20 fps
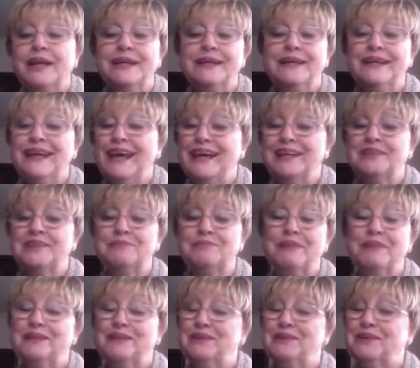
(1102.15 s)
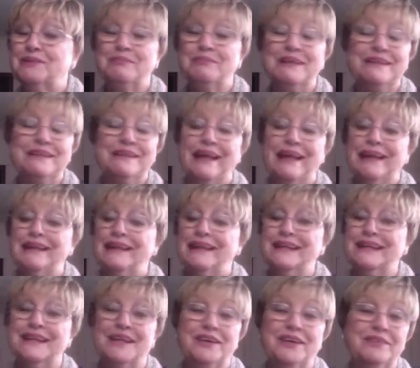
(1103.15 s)
Yes, but look,
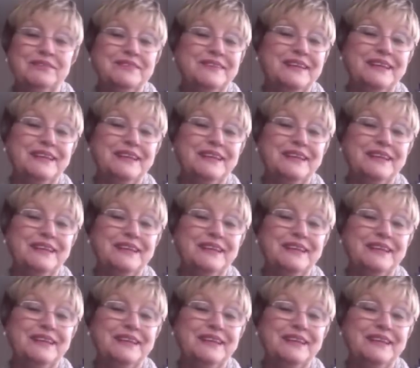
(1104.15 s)
metallic gives